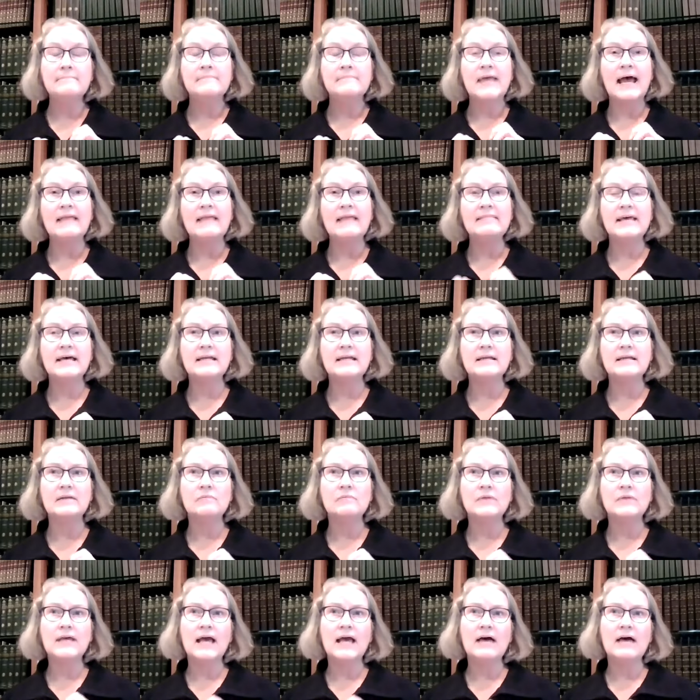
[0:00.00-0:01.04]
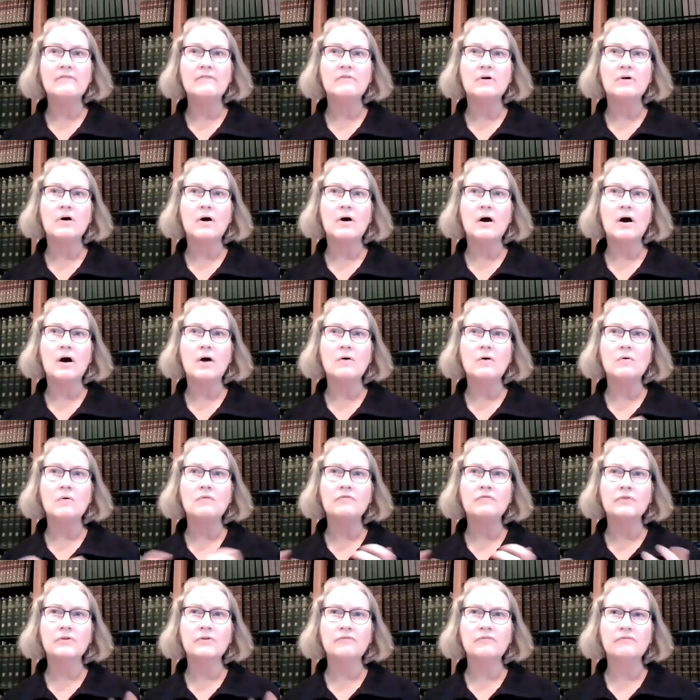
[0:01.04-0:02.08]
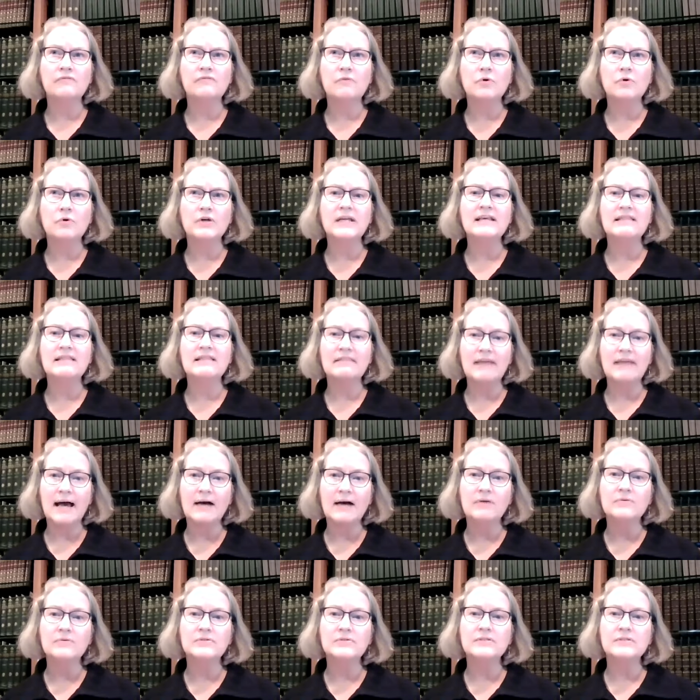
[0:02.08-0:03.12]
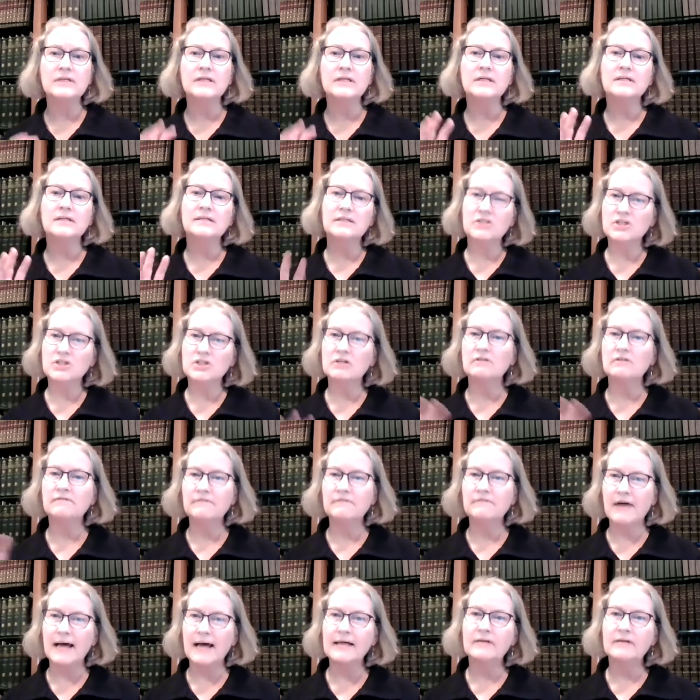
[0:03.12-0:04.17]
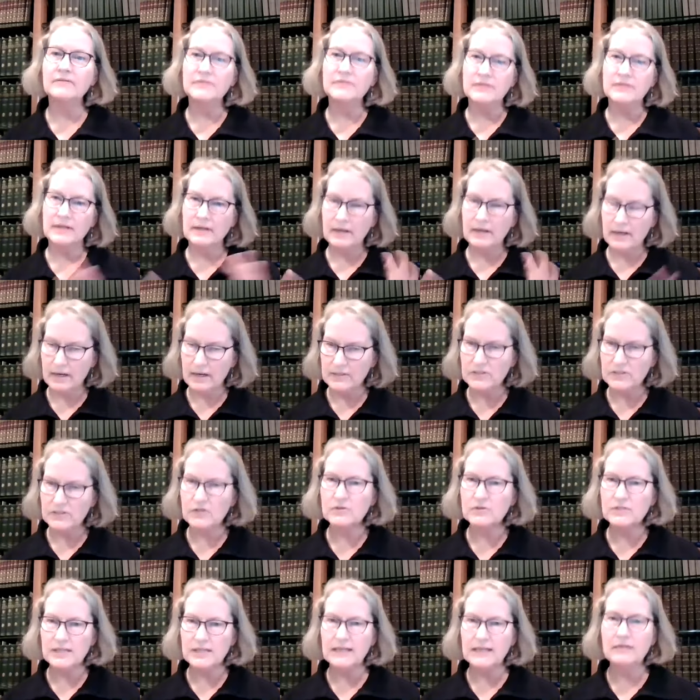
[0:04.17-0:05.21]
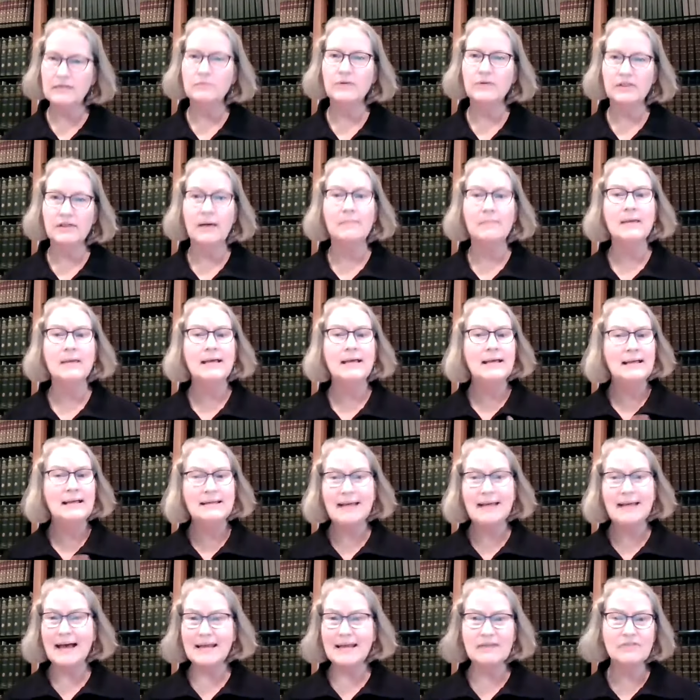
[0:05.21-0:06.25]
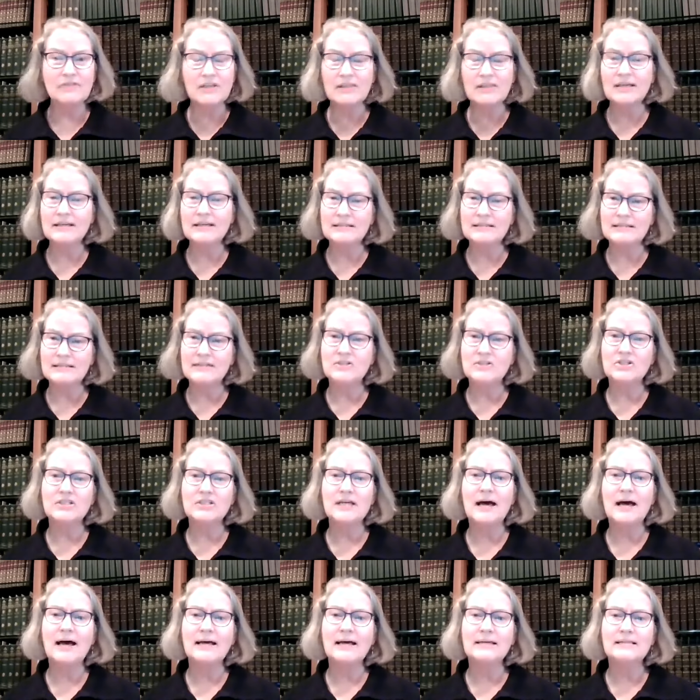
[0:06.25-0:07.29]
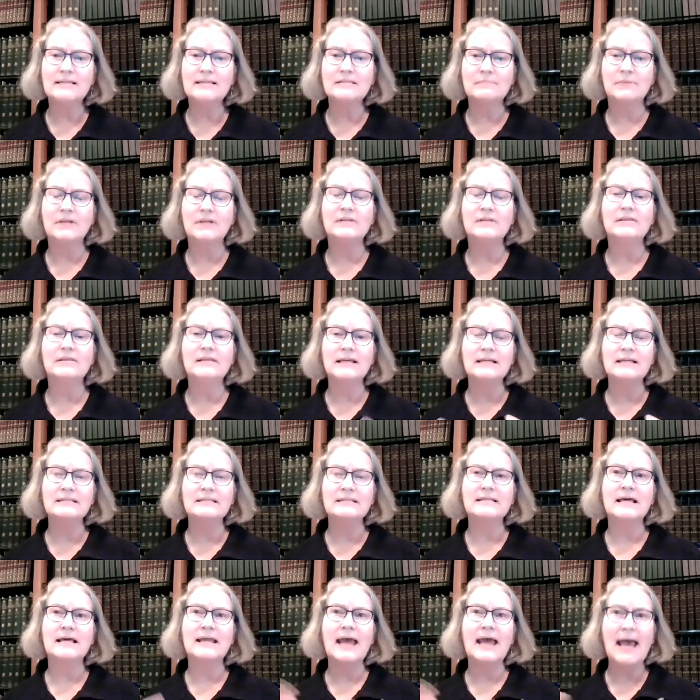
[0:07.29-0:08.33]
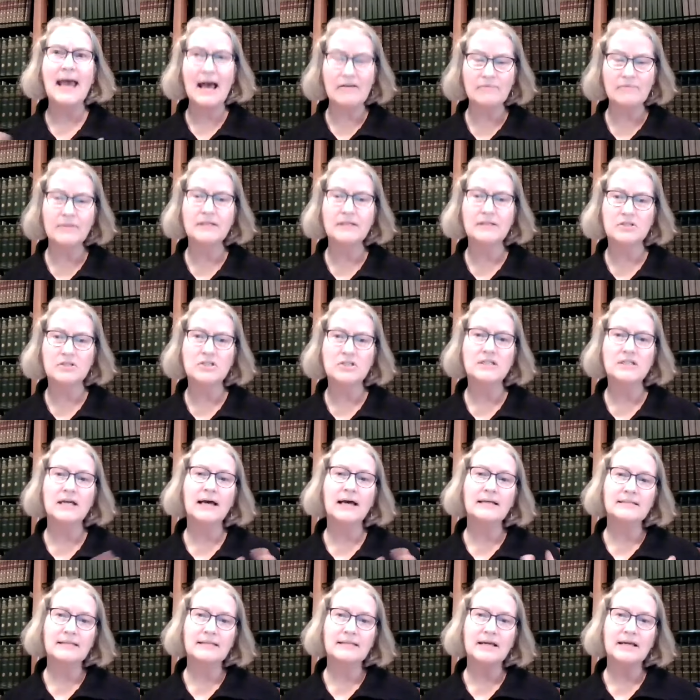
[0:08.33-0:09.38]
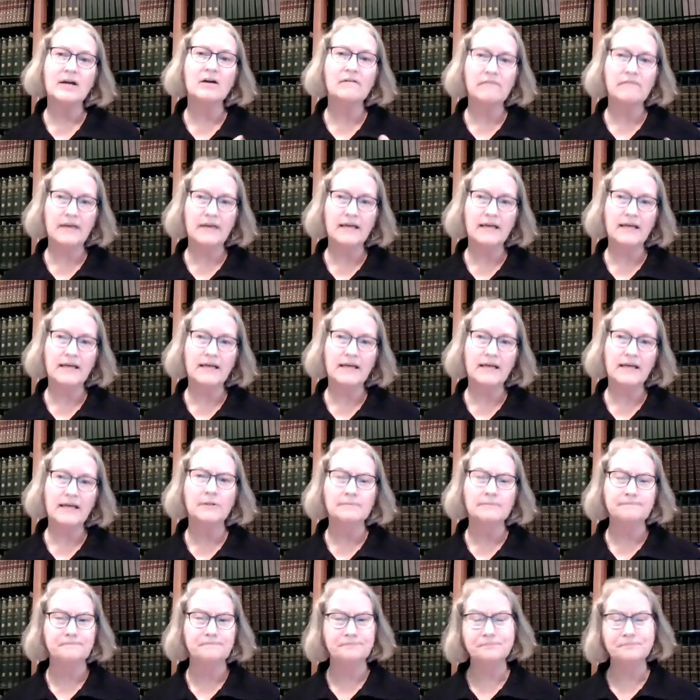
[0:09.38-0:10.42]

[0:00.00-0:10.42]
And then we have over forty thousand digital files associated with them. Not everything is digitized, but things that have been digitized, they are available.